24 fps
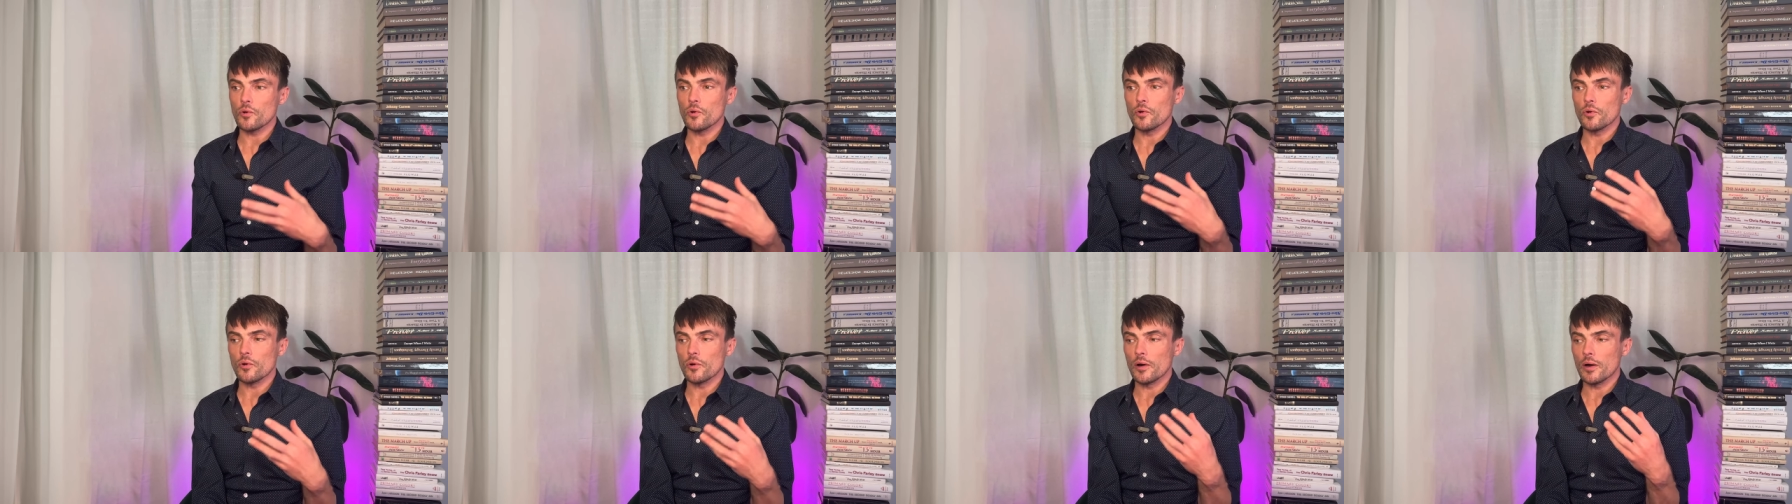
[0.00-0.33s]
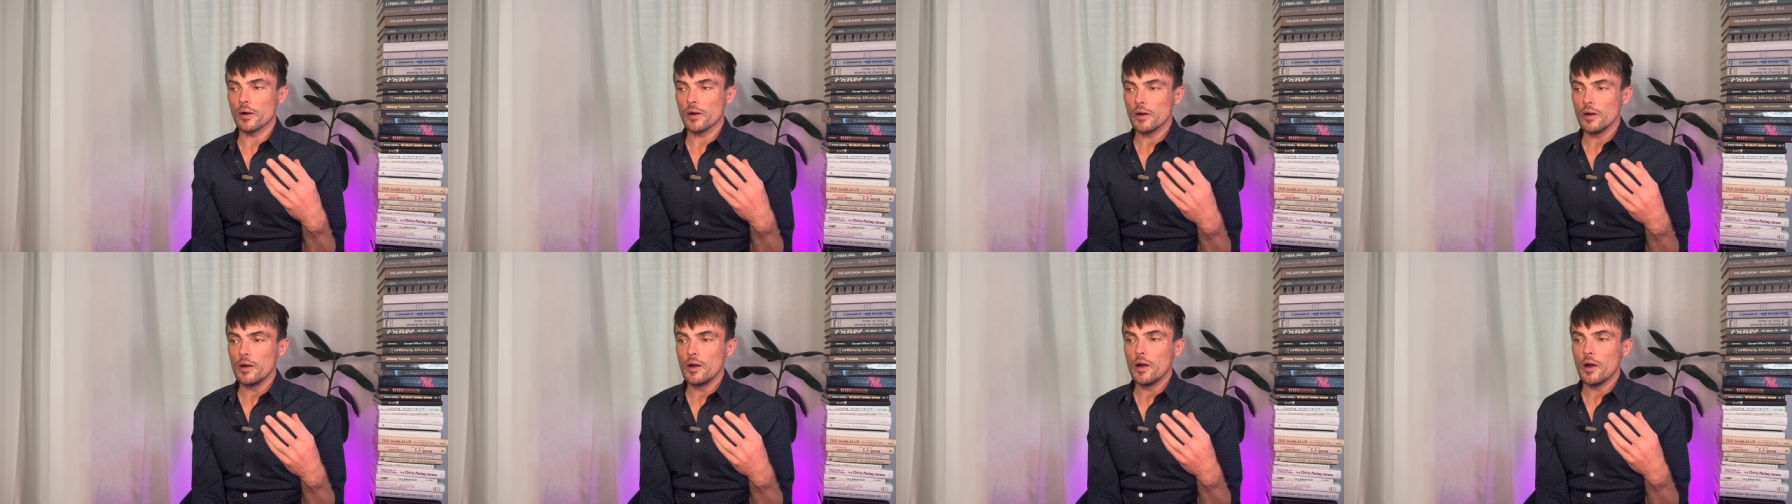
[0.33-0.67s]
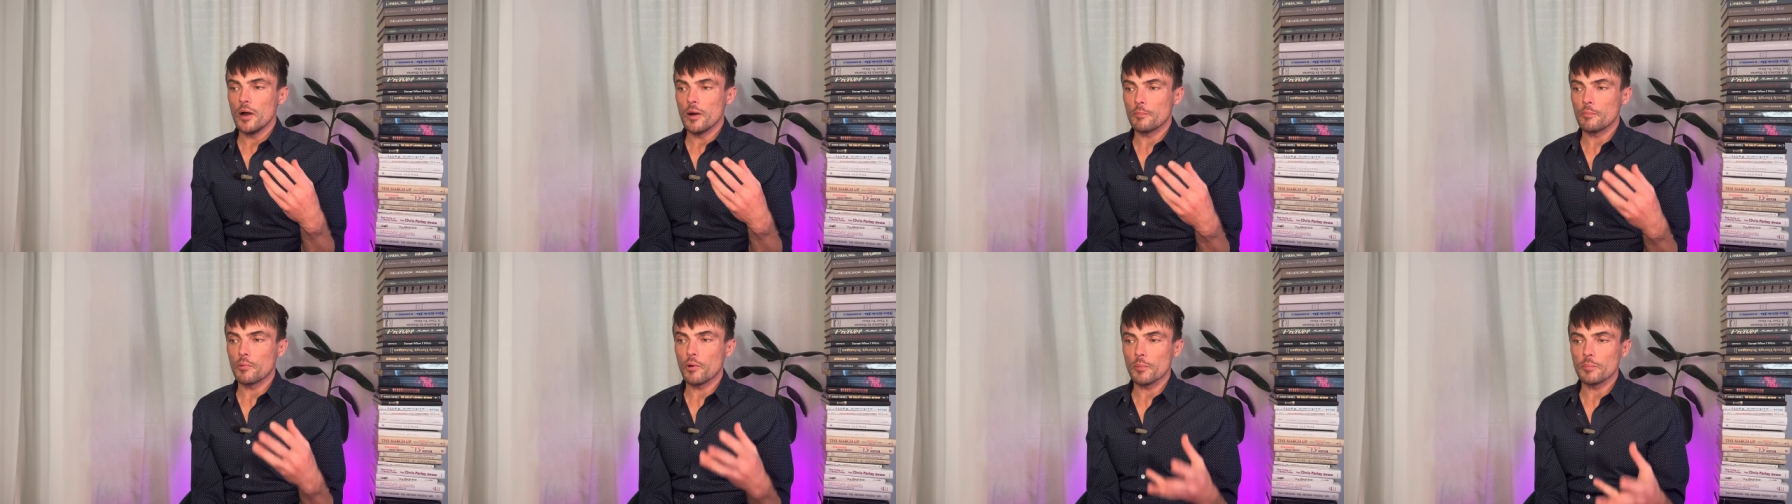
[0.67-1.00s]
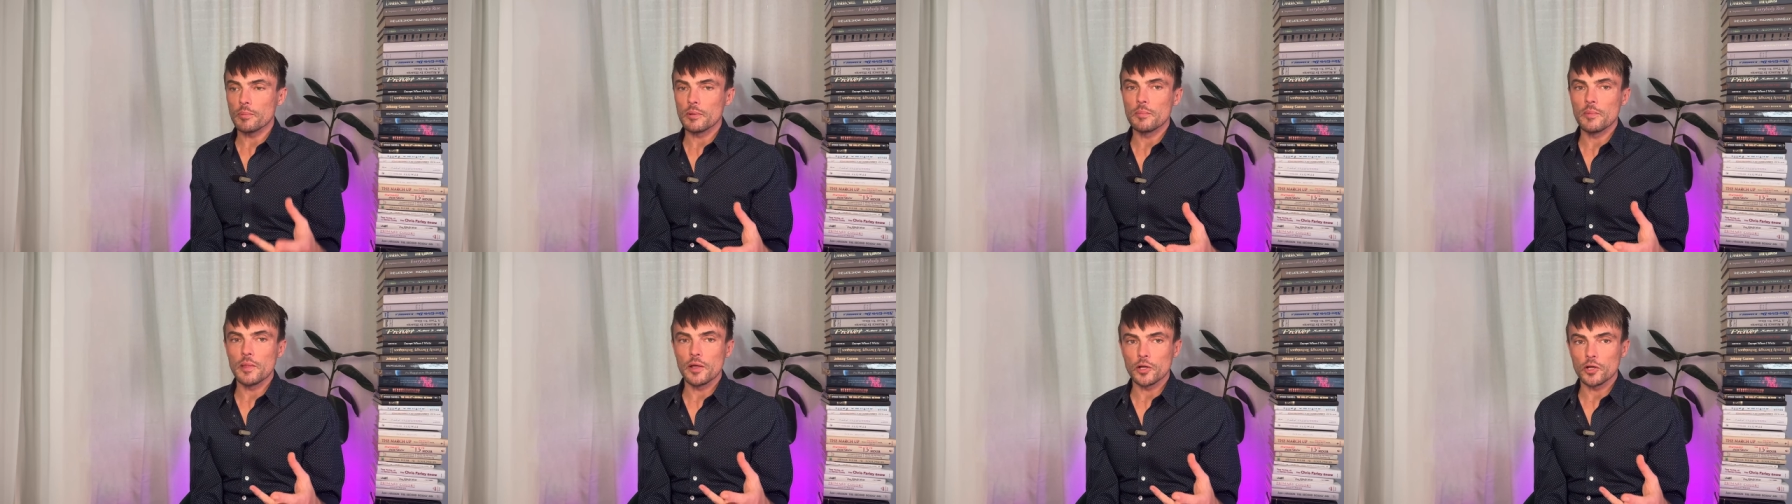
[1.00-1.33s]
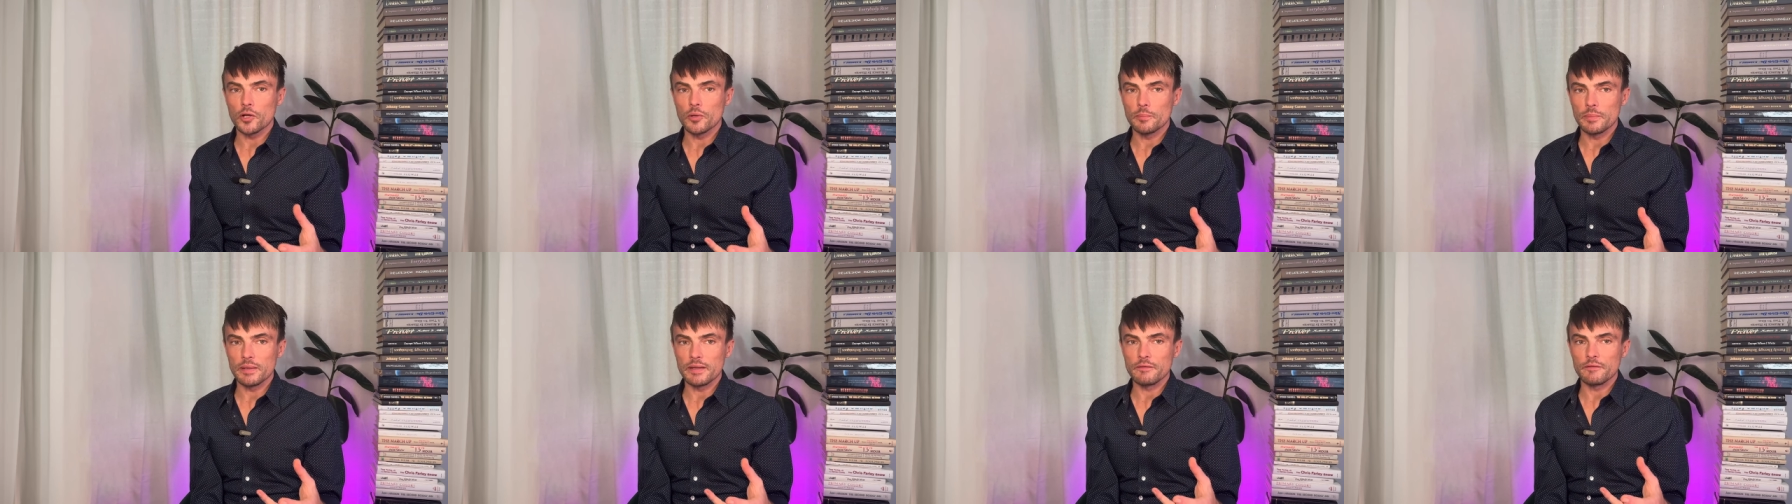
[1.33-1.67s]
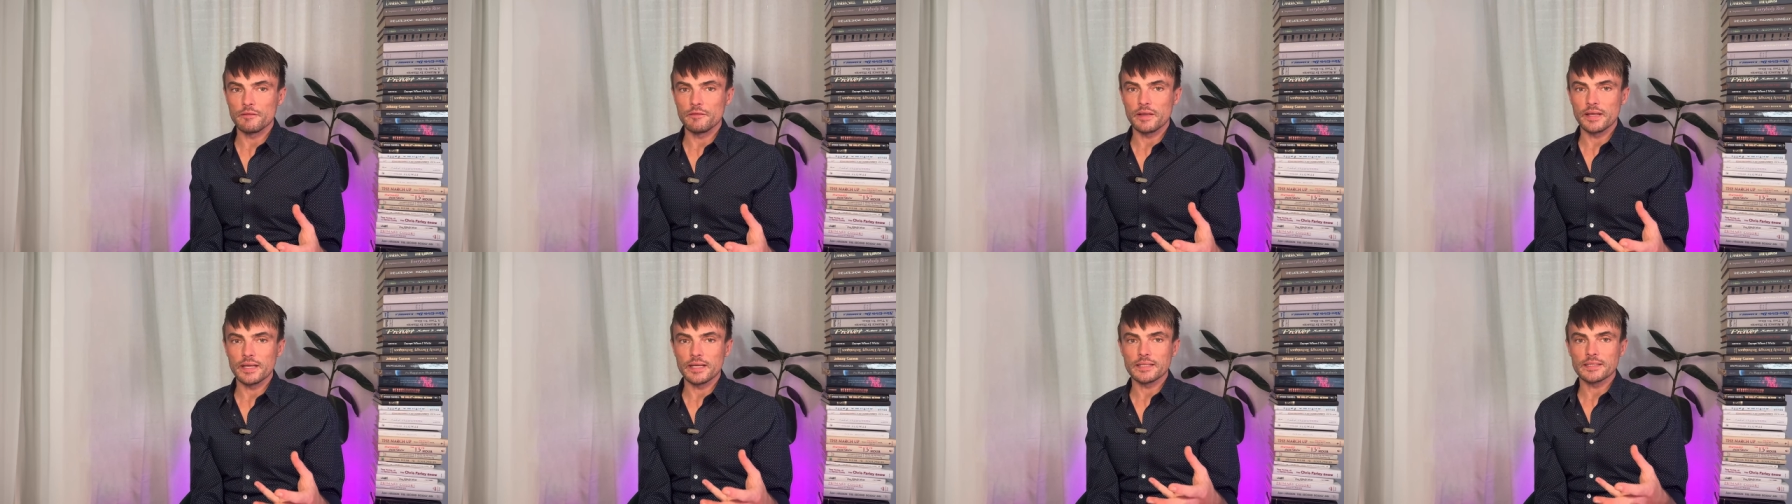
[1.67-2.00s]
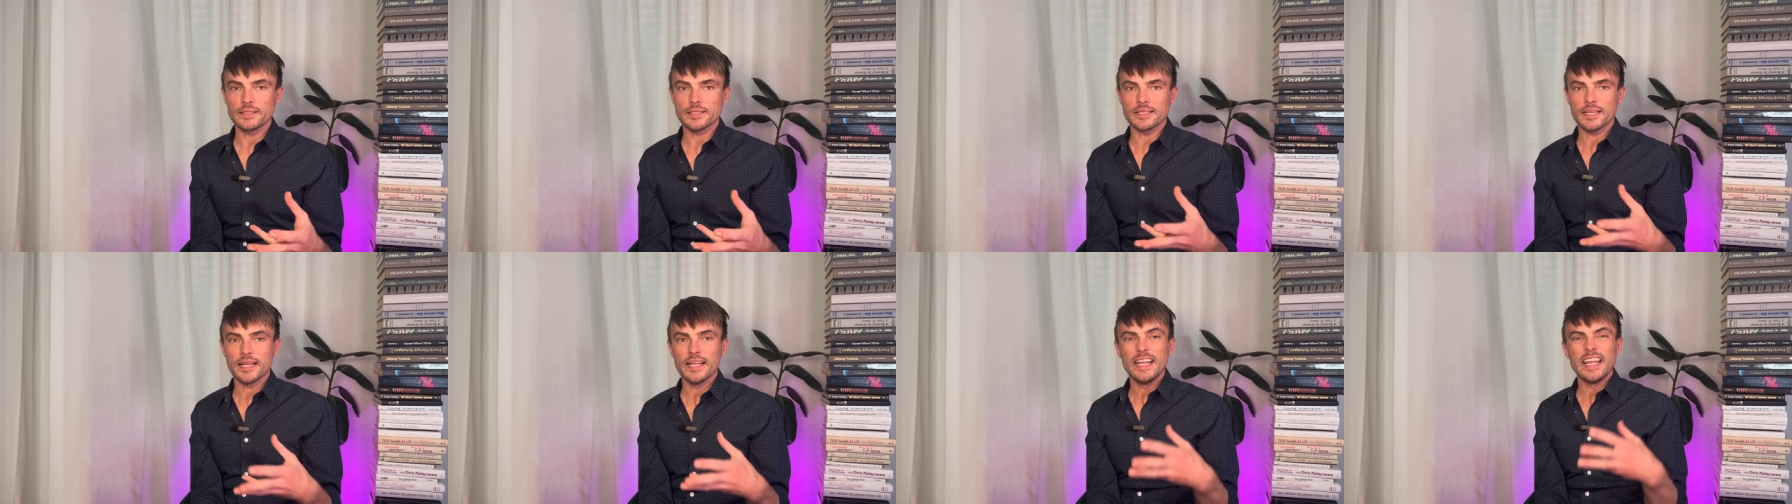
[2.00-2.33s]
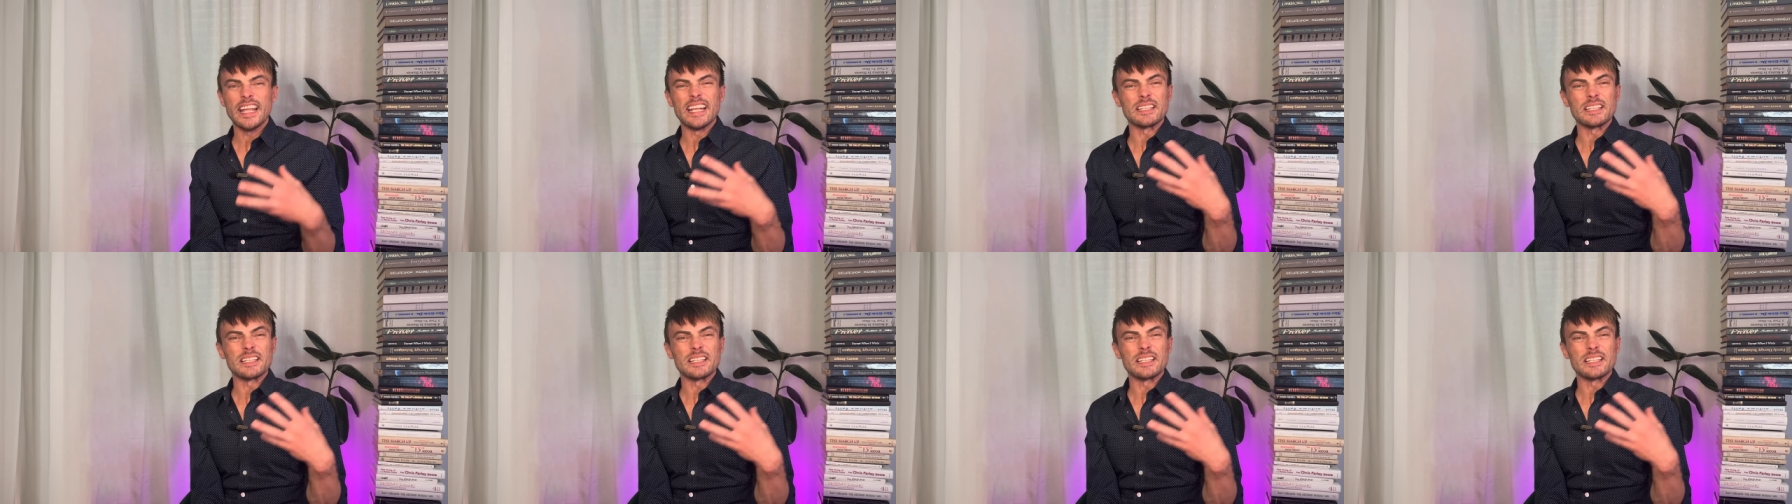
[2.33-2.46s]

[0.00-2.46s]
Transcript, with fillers: or a, a problem that could be fixed.